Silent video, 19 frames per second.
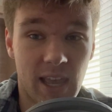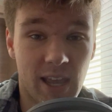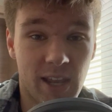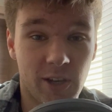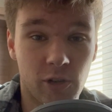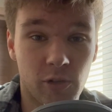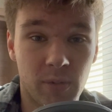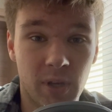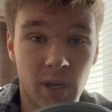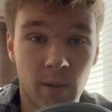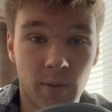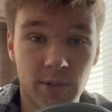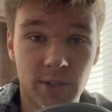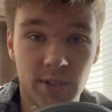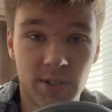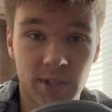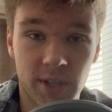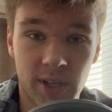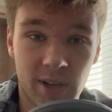and you'll be able
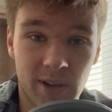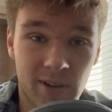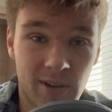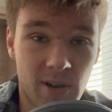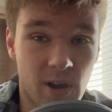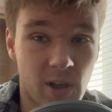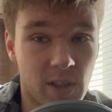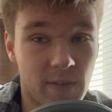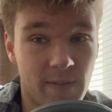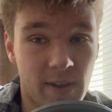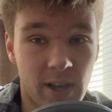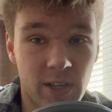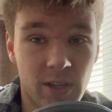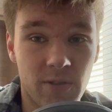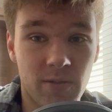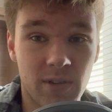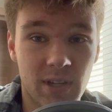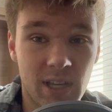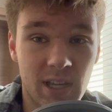to secure all the
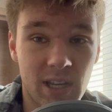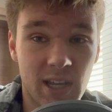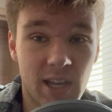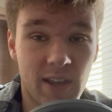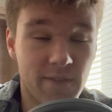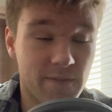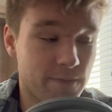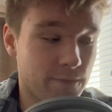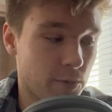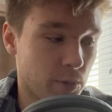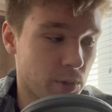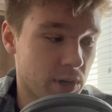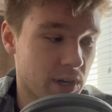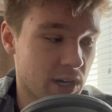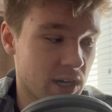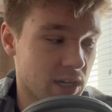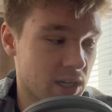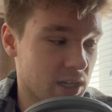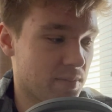value you need in 4.